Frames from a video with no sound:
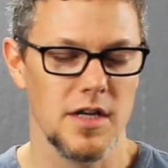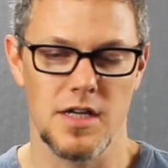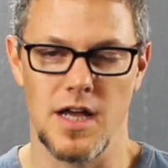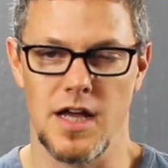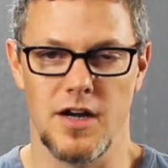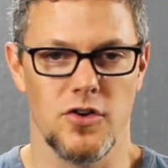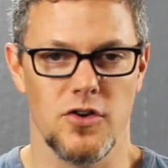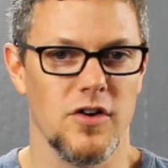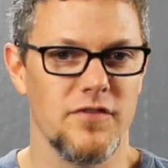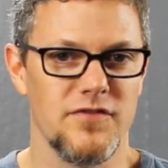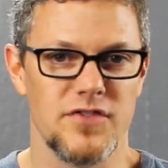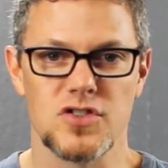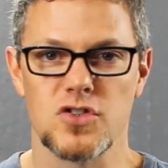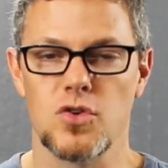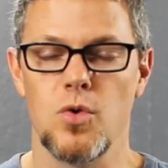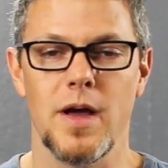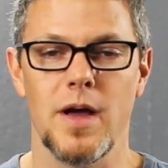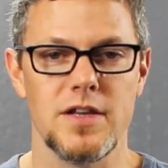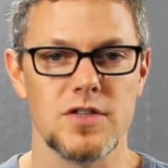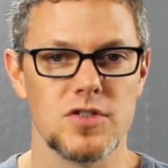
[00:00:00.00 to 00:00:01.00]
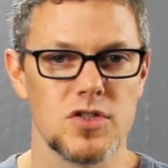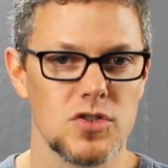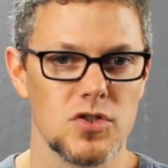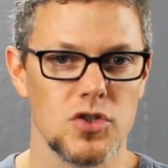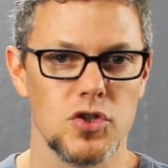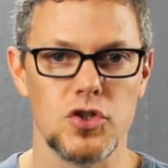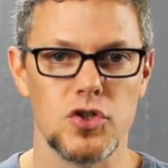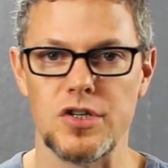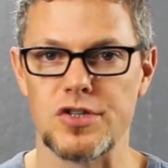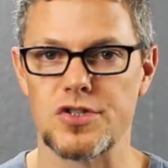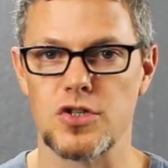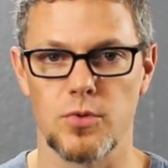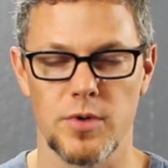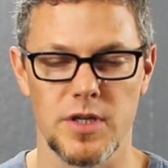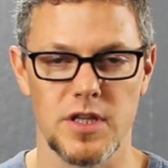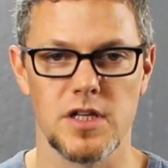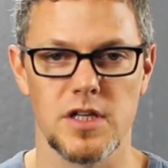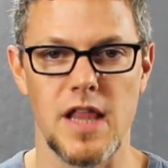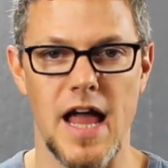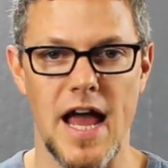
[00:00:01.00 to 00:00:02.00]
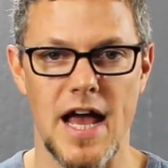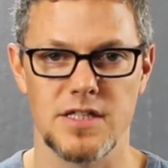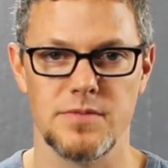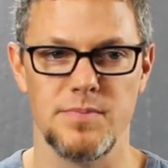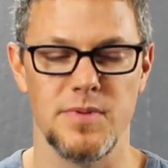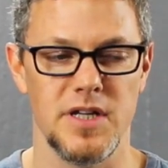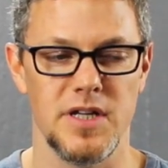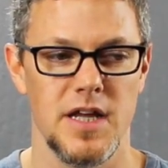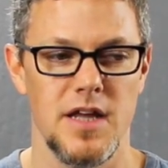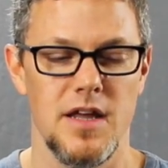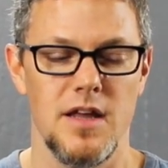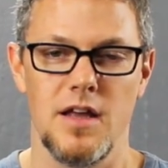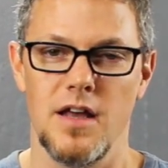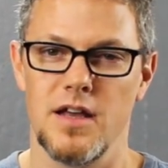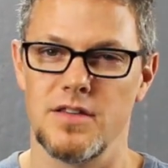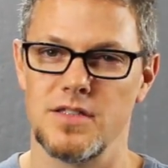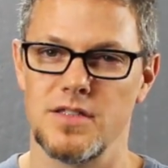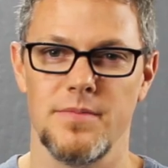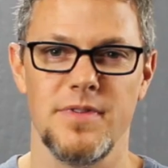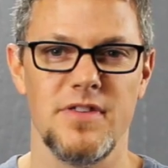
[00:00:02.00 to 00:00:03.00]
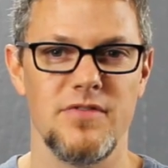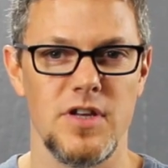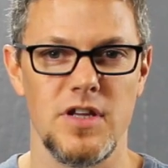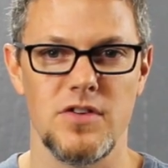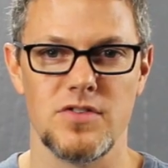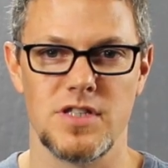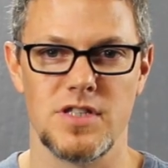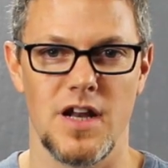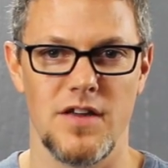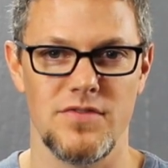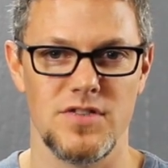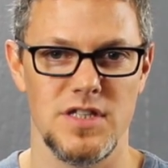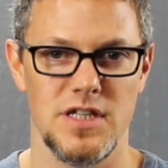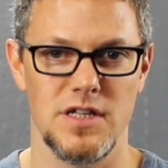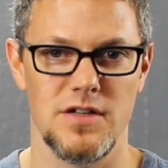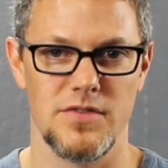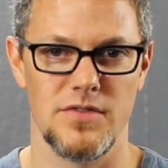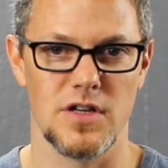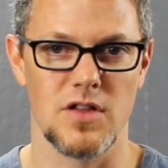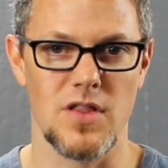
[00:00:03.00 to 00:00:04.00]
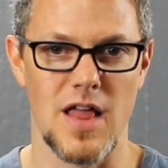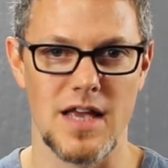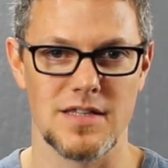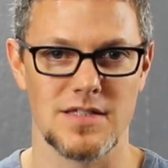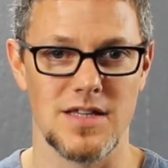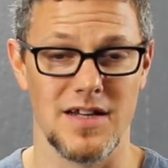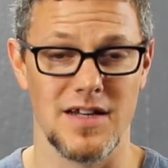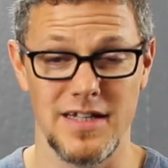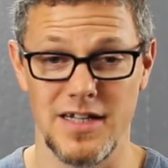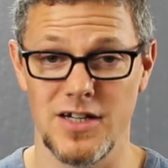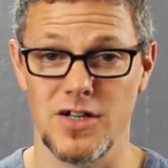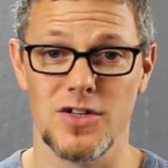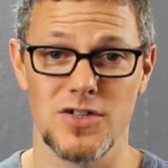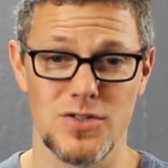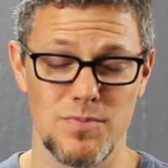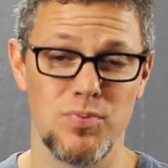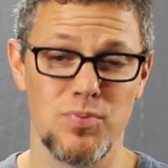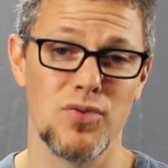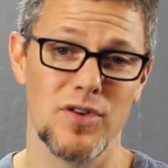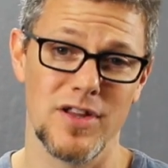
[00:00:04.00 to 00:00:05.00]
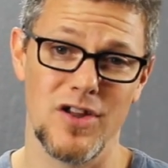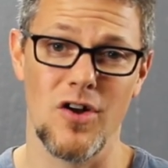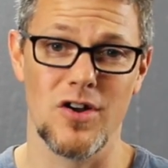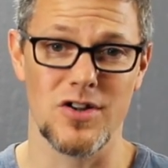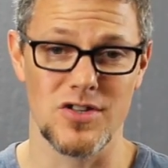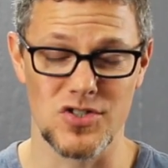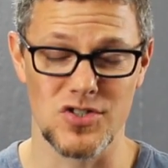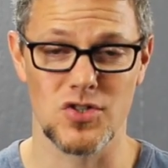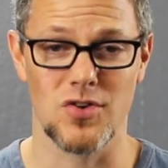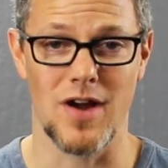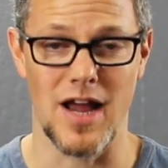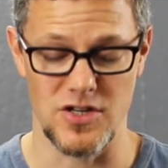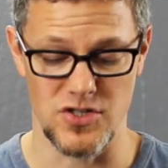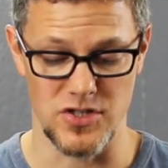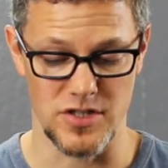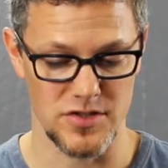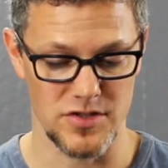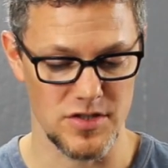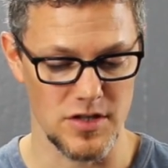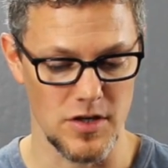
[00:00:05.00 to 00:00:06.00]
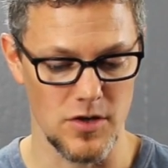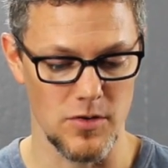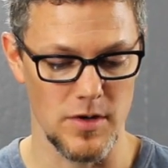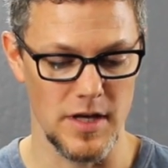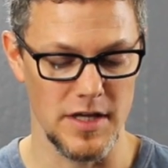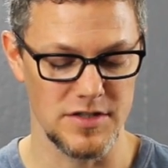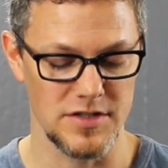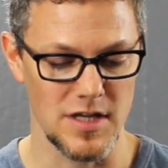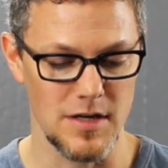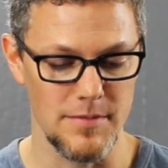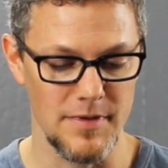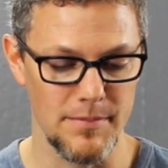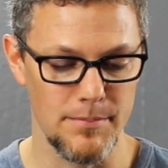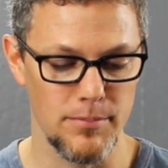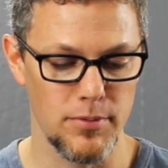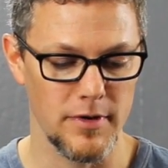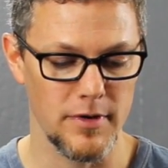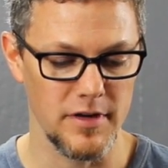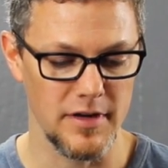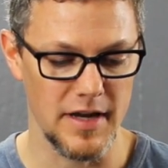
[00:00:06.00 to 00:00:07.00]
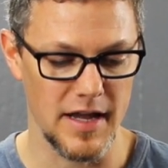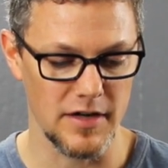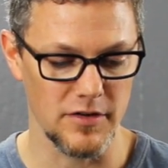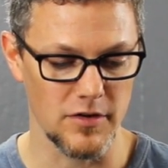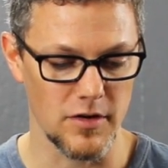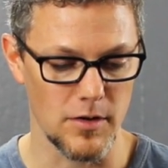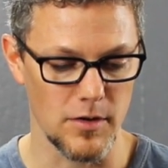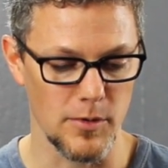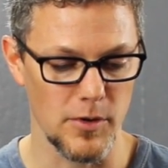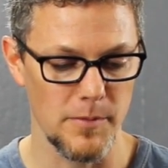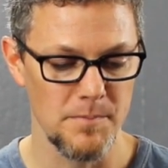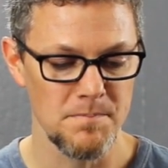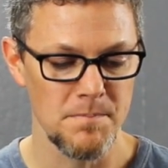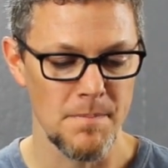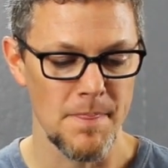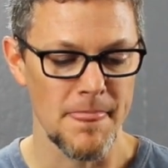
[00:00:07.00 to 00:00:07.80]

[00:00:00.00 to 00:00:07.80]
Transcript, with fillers: I don't know if it's quite as good as Gorilla Glass, but some of the videos that I've seen of the glass on here, it's pretty hard to scratch it. So it's going to be pretty dang durable.